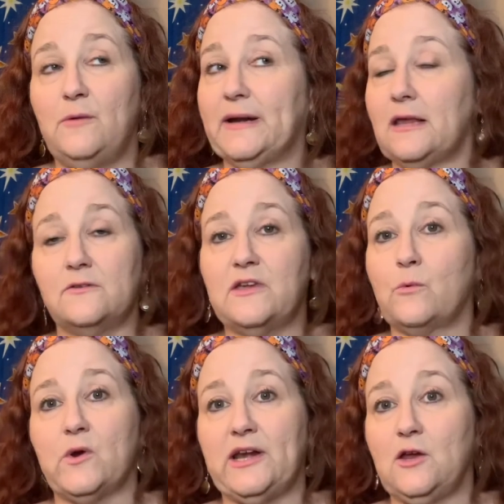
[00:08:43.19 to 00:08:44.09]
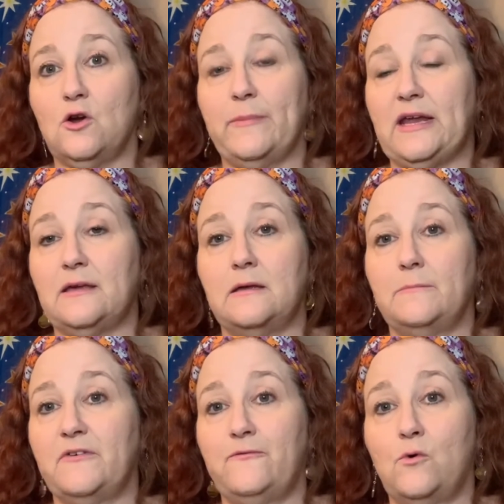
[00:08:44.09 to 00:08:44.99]
But I don't think we're going to hear about it
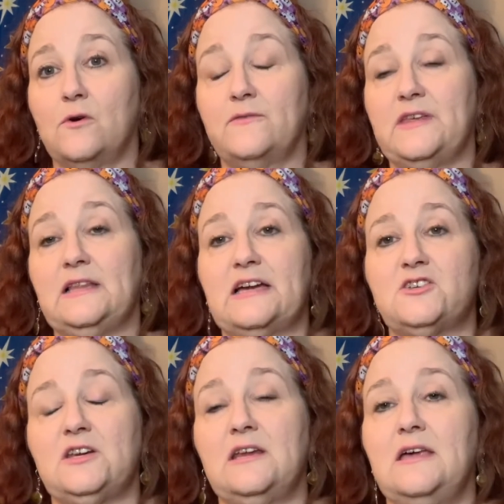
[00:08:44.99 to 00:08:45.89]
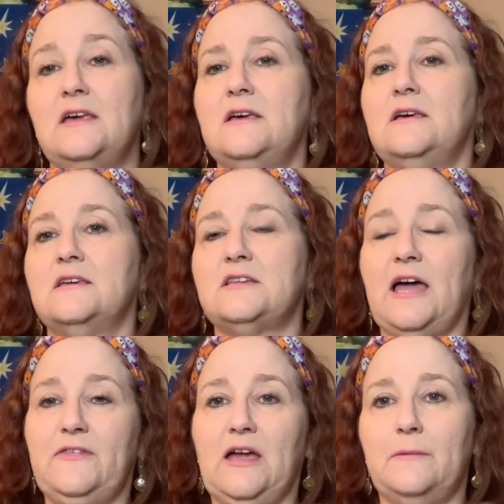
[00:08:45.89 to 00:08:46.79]
before the election. So I
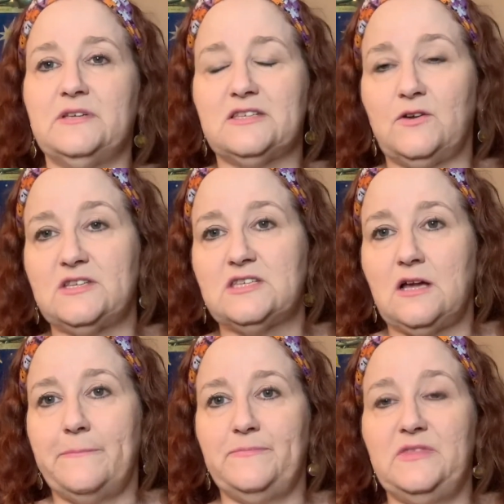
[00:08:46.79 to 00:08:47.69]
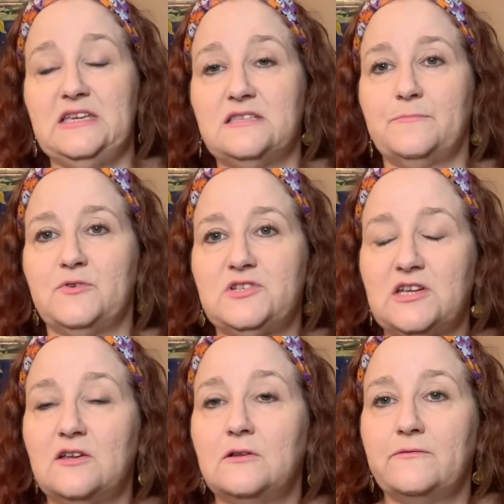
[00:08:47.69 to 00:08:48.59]
think I'm just going to stop this
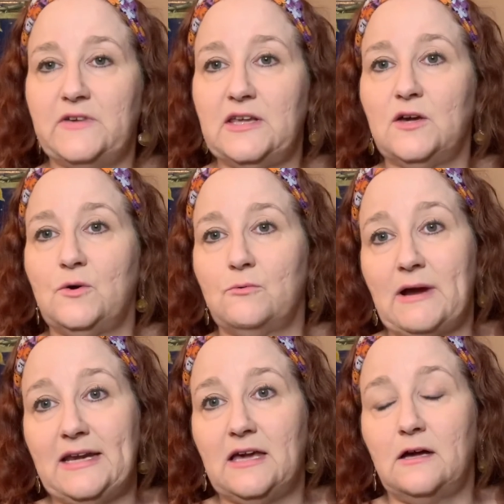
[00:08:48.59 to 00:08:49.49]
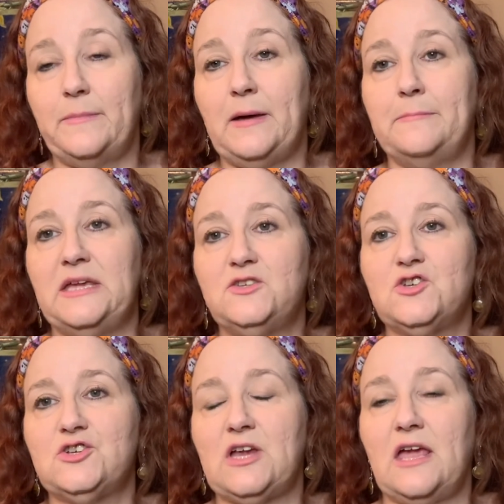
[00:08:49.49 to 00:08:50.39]
particular video right now about
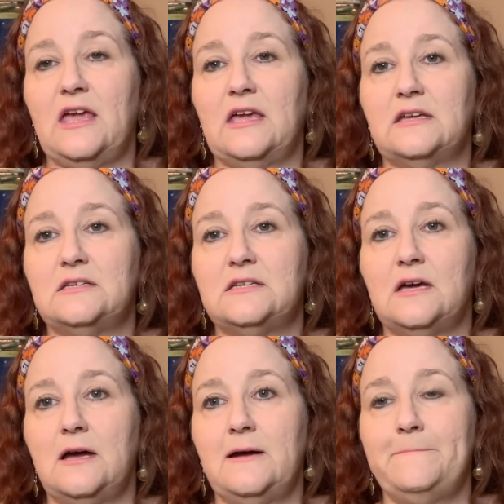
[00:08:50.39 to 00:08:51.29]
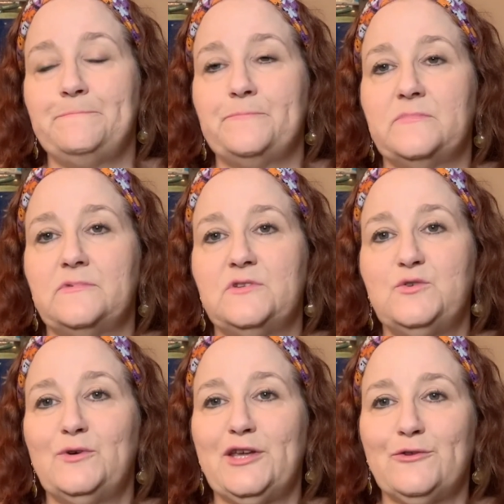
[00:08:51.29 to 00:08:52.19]
Mitch and
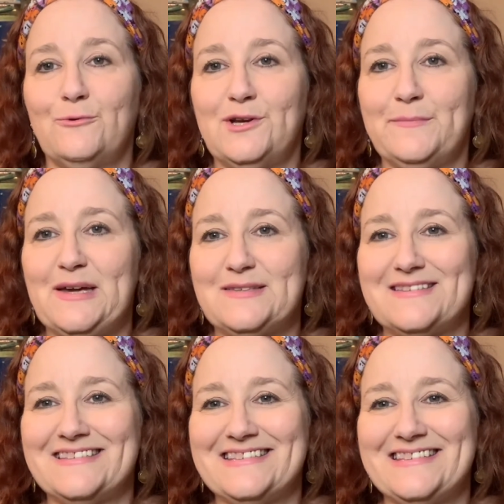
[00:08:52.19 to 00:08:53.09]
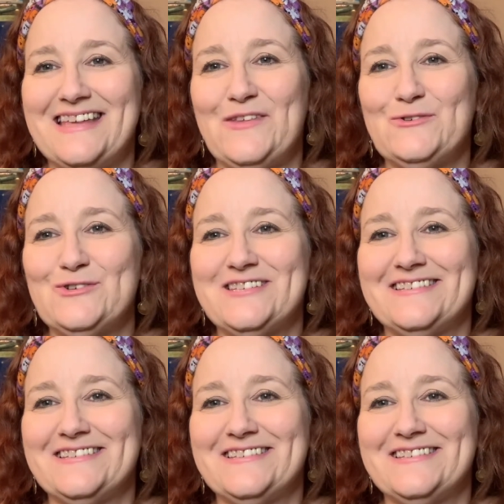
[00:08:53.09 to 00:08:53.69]
do another one about others.